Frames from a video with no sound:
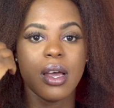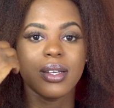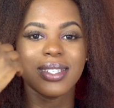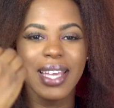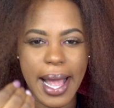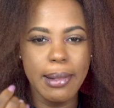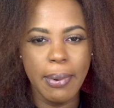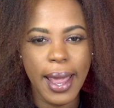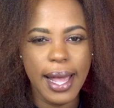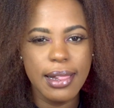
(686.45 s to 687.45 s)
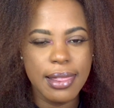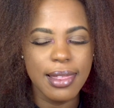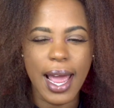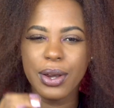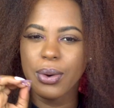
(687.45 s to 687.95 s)
scalp health,
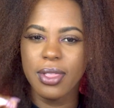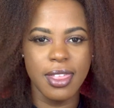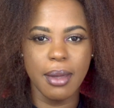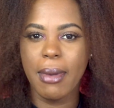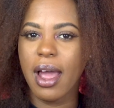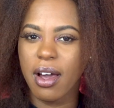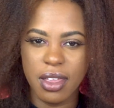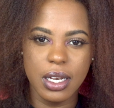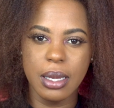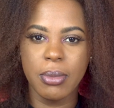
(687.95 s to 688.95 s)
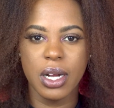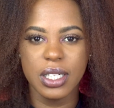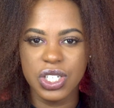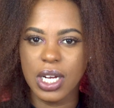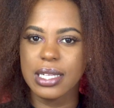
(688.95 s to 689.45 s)
I don't think my other deep
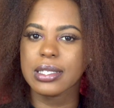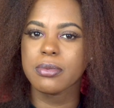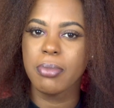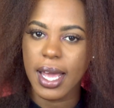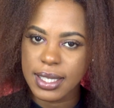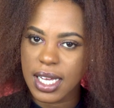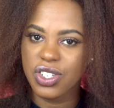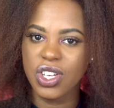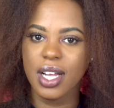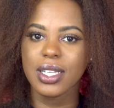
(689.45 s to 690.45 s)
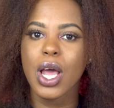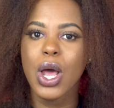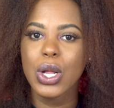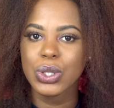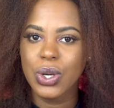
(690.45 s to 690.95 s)
conditions pay attention
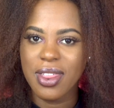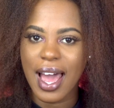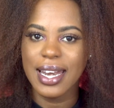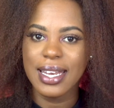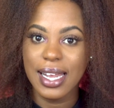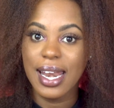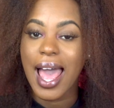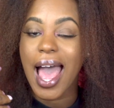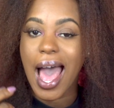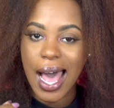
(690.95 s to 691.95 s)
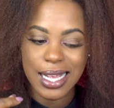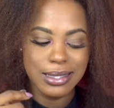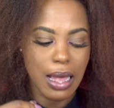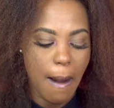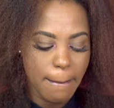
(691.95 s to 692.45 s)
to that need
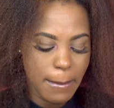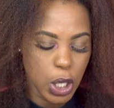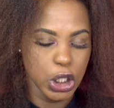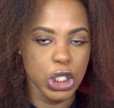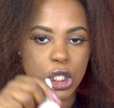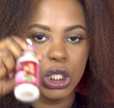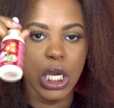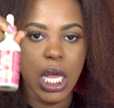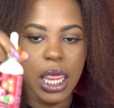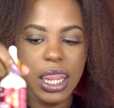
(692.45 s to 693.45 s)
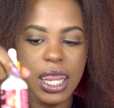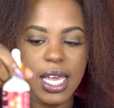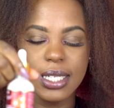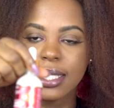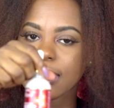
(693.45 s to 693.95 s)
as much.
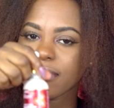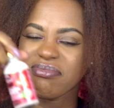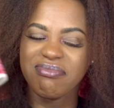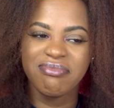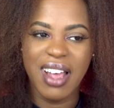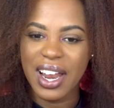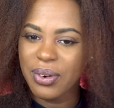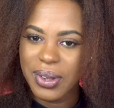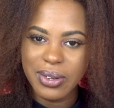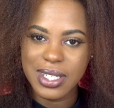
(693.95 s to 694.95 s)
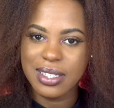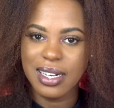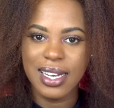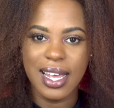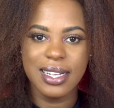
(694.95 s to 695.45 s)
This, I don't use it
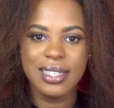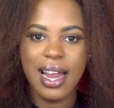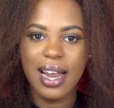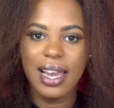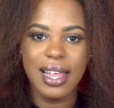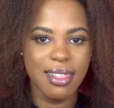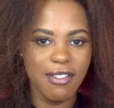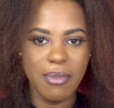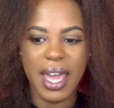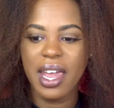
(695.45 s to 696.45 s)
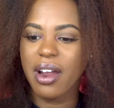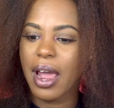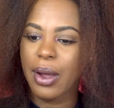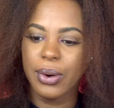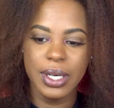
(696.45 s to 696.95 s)
on the entire length of my hair,
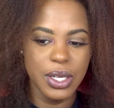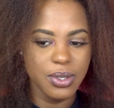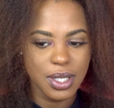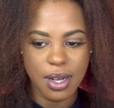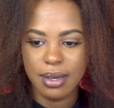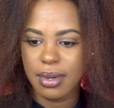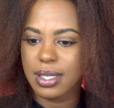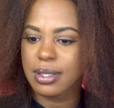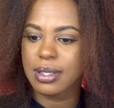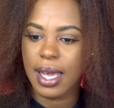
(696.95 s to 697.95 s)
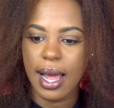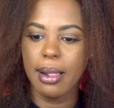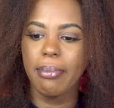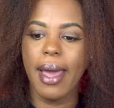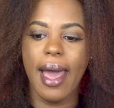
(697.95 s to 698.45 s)
I only use it on the
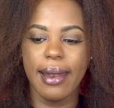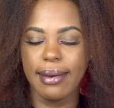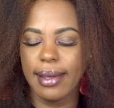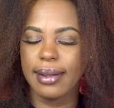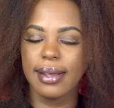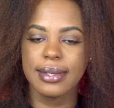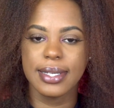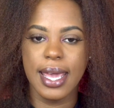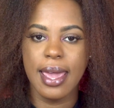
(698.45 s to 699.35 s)
scalp, and it is